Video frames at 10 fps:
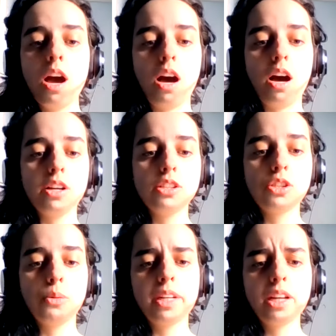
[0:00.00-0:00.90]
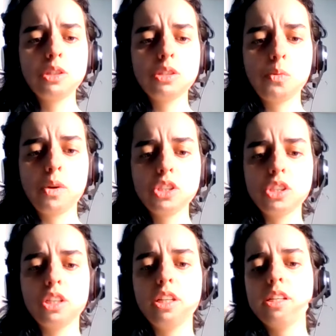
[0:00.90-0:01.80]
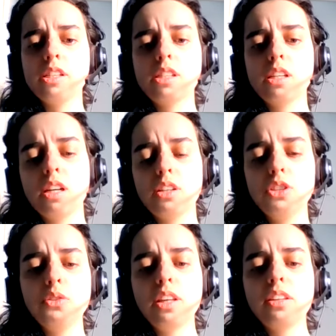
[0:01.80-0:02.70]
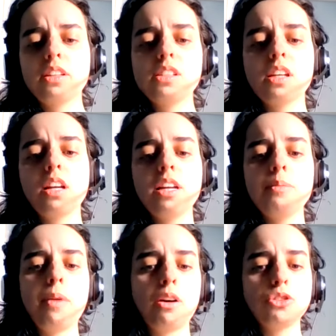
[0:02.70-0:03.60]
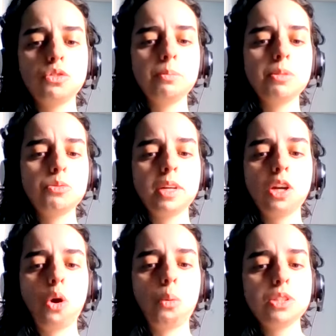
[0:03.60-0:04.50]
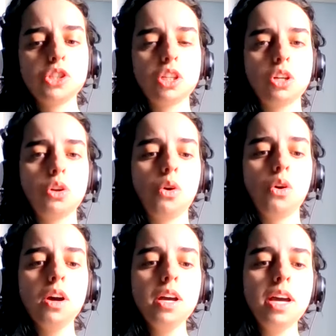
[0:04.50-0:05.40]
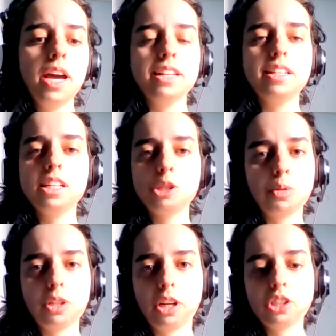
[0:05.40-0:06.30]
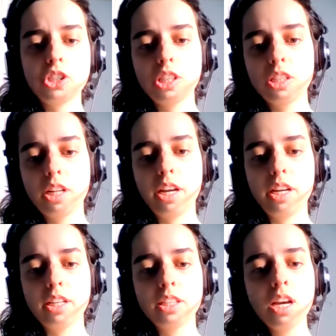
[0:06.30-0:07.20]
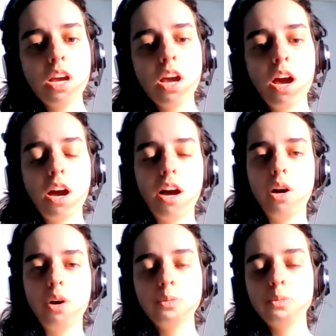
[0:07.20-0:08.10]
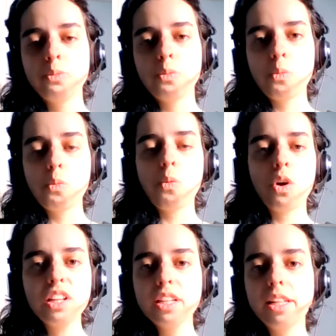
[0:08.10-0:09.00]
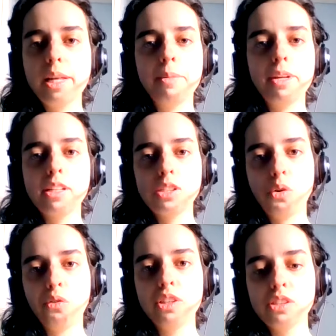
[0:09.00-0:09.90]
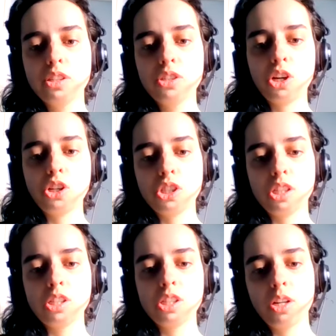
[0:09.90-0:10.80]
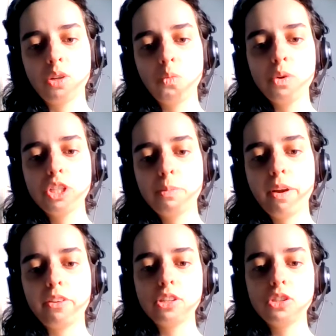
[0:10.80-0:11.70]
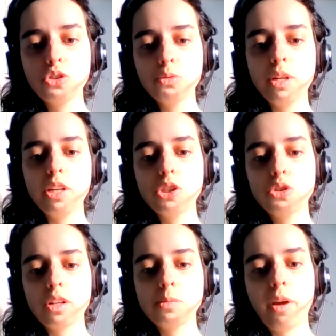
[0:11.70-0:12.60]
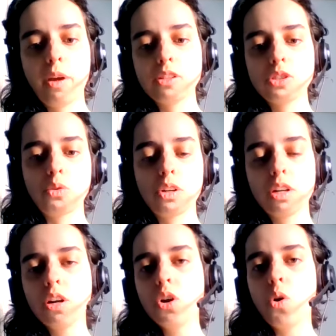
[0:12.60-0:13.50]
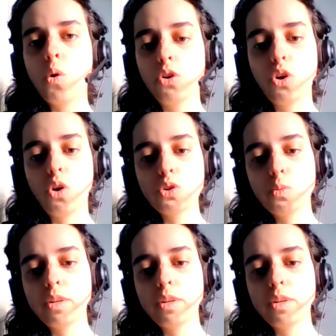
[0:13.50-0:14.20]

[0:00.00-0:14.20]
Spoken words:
So my next question is, do you think there's a clear boundary between competition law and data protection? And what are the limits of this discussion, and which barriers should be trespassed or not